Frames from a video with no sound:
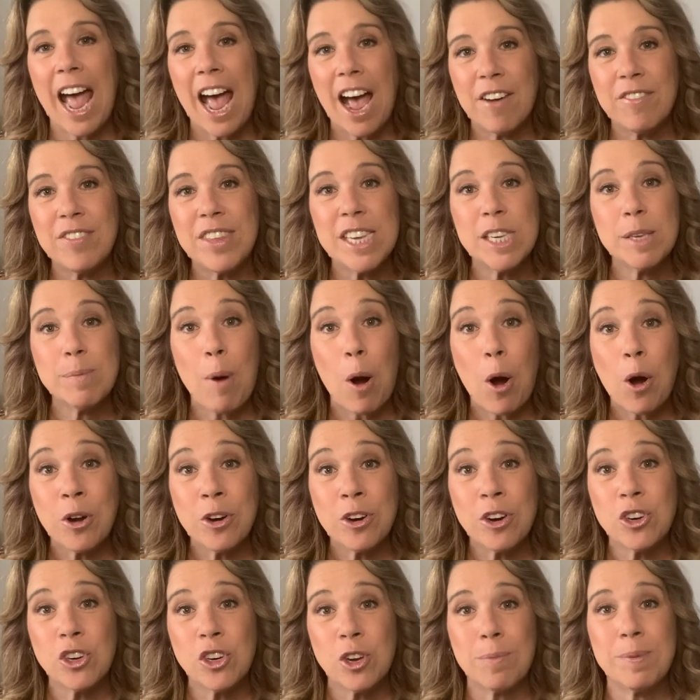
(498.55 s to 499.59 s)
have these
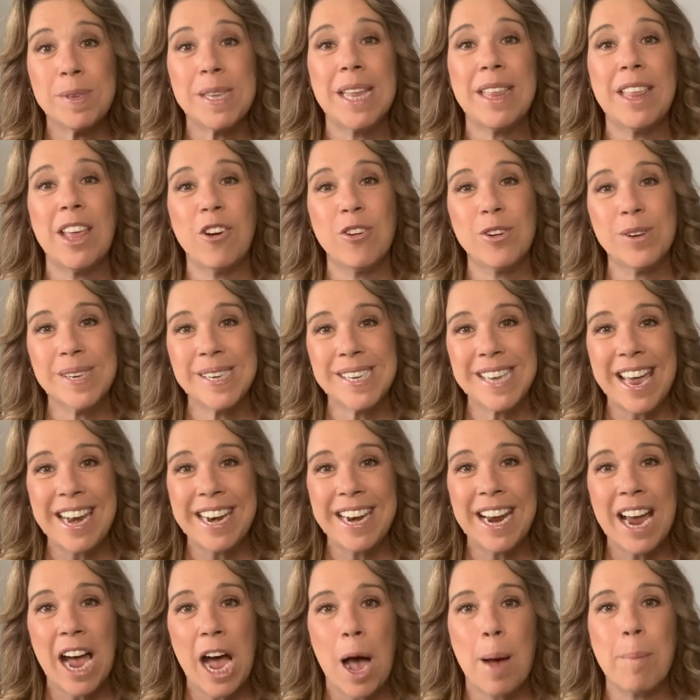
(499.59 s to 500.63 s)
partnerships that they are
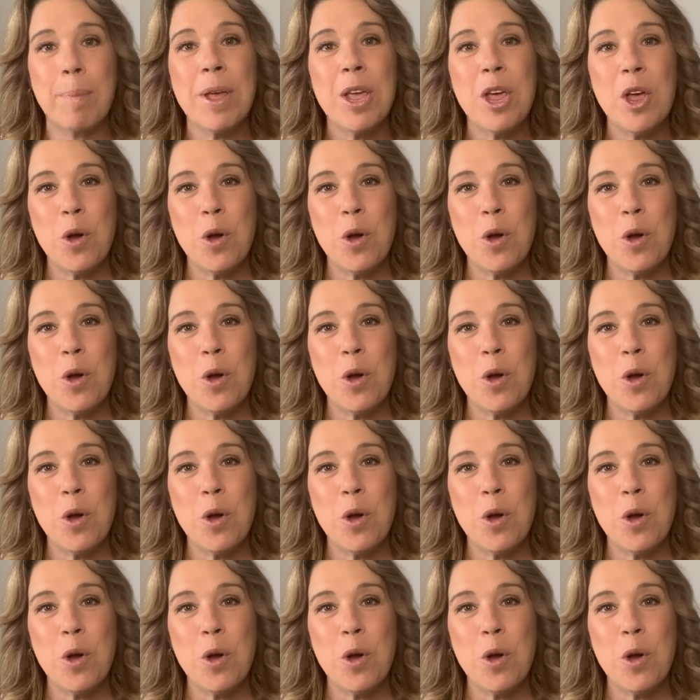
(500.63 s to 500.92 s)
setting up